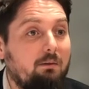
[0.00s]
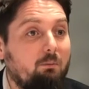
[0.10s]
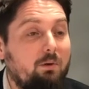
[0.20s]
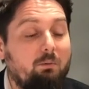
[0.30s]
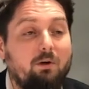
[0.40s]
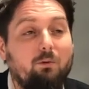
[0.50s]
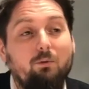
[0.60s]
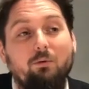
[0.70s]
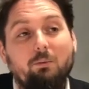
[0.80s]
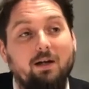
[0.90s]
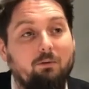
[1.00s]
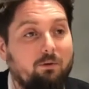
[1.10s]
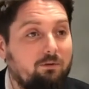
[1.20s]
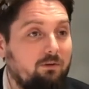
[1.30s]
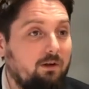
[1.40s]
we work all the way
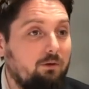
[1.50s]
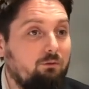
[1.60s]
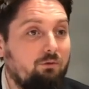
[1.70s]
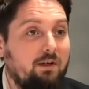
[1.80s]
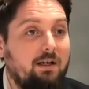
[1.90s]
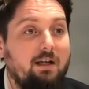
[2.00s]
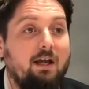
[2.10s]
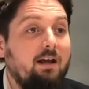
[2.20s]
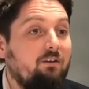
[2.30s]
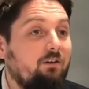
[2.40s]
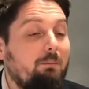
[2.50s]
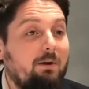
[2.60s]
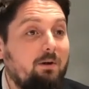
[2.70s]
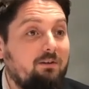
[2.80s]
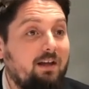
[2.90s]
across the country. Some
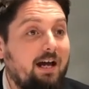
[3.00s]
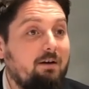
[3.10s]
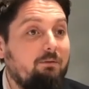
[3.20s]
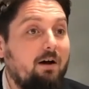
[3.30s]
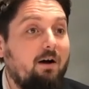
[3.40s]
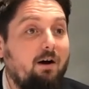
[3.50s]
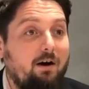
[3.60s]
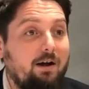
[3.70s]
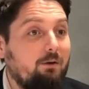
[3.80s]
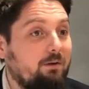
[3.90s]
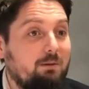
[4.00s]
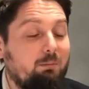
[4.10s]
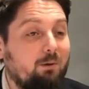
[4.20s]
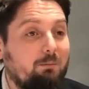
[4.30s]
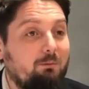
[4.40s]
areas have a higher
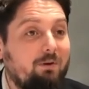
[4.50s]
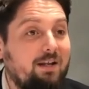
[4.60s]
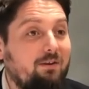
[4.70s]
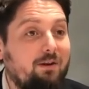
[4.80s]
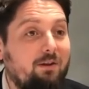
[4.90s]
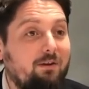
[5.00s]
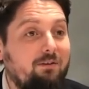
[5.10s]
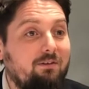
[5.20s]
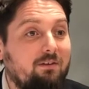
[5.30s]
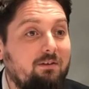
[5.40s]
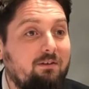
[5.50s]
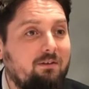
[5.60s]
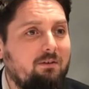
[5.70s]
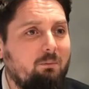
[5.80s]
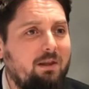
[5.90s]
unemployment rate than others, and
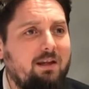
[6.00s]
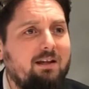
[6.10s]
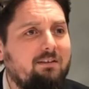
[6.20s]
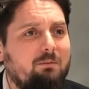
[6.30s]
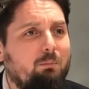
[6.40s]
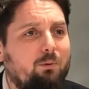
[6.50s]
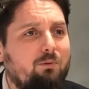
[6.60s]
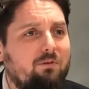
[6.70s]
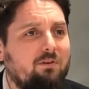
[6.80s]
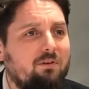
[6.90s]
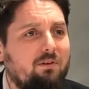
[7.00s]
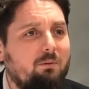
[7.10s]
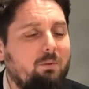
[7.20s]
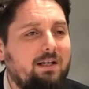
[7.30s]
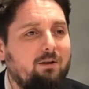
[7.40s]
we think it's important
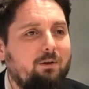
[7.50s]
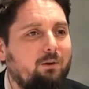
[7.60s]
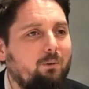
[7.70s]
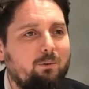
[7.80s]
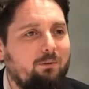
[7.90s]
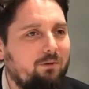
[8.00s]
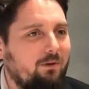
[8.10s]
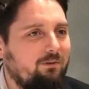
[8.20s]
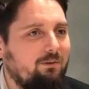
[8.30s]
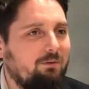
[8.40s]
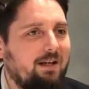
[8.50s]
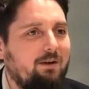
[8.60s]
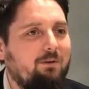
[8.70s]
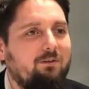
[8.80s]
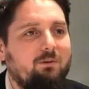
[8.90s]
that we look at all of those different
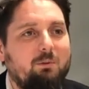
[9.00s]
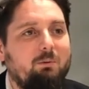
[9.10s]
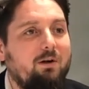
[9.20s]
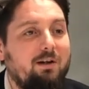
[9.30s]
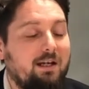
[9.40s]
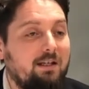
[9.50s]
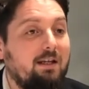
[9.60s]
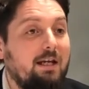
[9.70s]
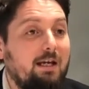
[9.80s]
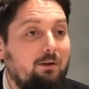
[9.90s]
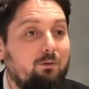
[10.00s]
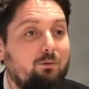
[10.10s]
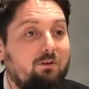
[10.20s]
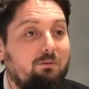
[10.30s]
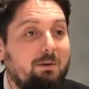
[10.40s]
areas that we work in
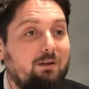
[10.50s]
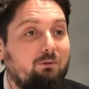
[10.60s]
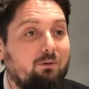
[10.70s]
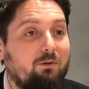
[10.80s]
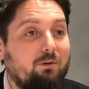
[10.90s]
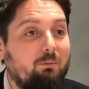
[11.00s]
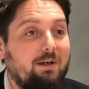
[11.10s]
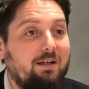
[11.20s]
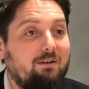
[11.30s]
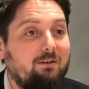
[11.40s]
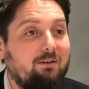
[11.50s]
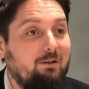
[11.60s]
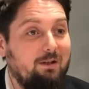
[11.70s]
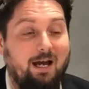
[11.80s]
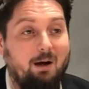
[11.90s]
order to make sure that we're
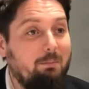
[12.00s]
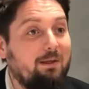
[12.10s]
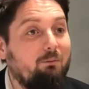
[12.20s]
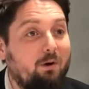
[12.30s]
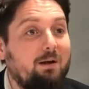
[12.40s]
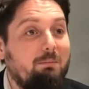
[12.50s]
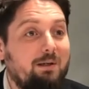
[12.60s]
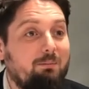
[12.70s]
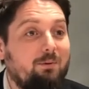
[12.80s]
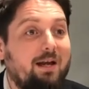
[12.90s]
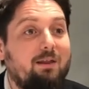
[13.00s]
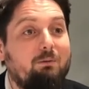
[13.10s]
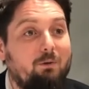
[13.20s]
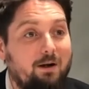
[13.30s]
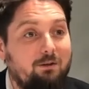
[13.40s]
helping the right people get the
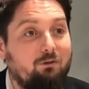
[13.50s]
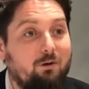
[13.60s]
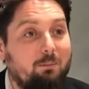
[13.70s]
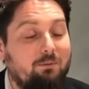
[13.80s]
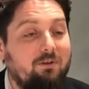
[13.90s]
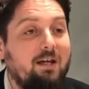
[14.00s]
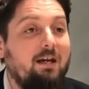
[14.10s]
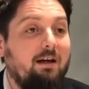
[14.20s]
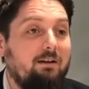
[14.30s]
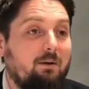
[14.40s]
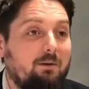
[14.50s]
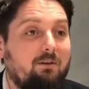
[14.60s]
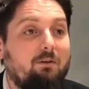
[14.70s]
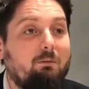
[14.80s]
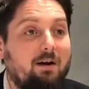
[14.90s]
right jobs and go into
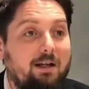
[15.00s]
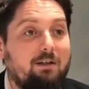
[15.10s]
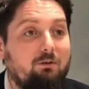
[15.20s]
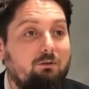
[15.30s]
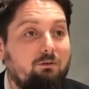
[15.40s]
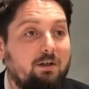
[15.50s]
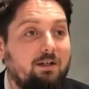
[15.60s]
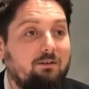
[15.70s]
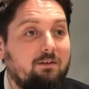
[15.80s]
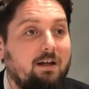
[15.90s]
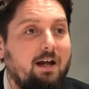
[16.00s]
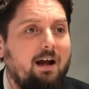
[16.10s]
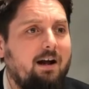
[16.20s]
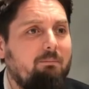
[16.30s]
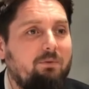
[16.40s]
the right industries.
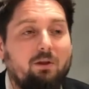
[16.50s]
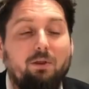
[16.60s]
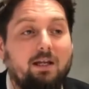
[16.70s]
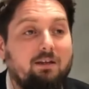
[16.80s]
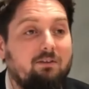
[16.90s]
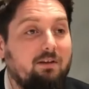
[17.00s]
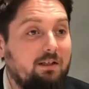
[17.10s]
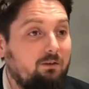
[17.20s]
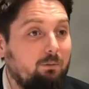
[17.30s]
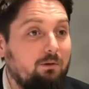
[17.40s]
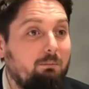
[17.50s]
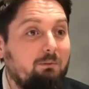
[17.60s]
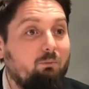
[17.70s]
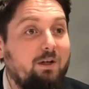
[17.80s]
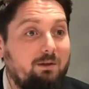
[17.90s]
The other thing is that Interqual have
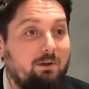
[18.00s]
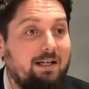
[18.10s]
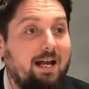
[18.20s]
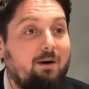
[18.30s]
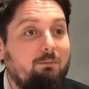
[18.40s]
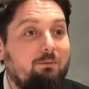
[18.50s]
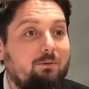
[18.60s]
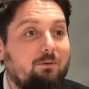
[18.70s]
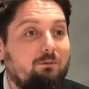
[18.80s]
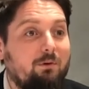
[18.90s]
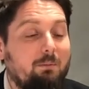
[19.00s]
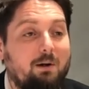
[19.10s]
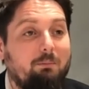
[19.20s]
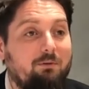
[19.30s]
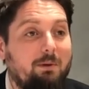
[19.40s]
been really, really helpful from
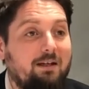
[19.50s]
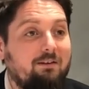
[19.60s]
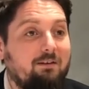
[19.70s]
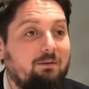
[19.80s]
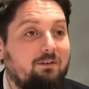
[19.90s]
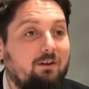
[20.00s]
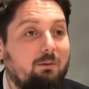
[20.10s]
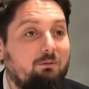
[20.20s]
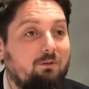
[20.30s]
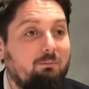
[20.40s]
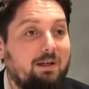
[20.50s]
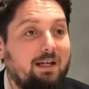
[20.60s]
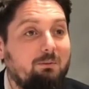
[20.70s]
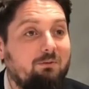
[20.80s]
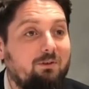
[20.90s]
our perspective in terms of being
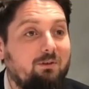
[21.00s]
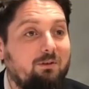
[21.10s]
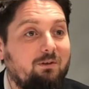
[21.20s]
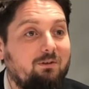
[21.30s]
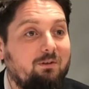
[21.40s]
able to